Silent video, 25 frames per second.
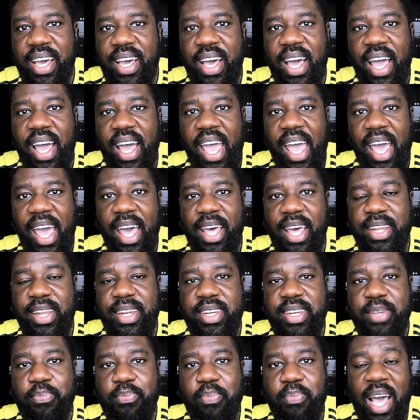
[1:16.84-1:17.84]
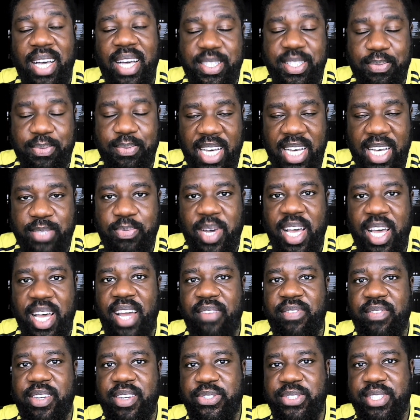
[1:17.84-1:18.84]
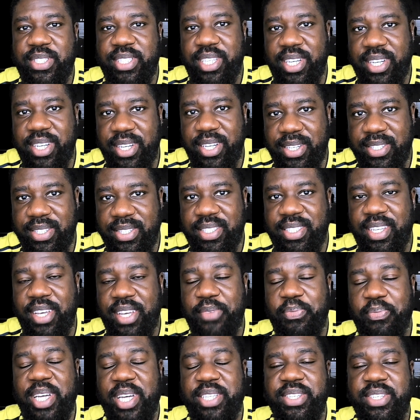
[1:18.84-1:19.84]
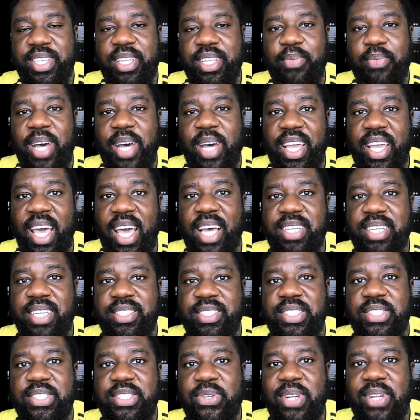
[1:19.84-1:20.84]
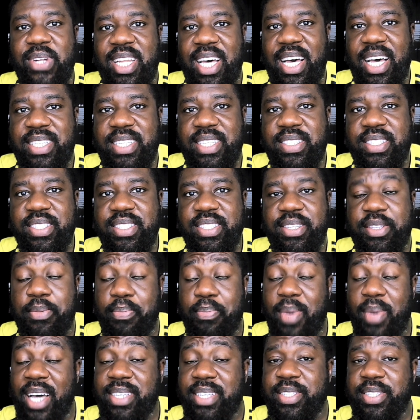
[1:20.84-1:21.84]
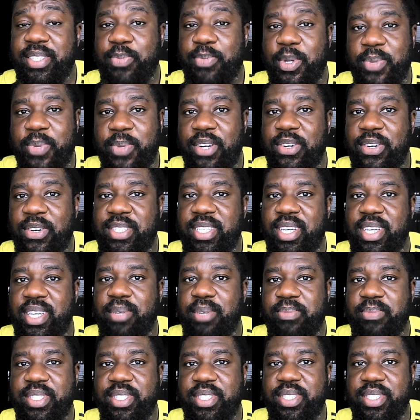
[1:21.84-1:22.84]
and maximize my average returns and make sure that my cash is utilized to the maximum at all times.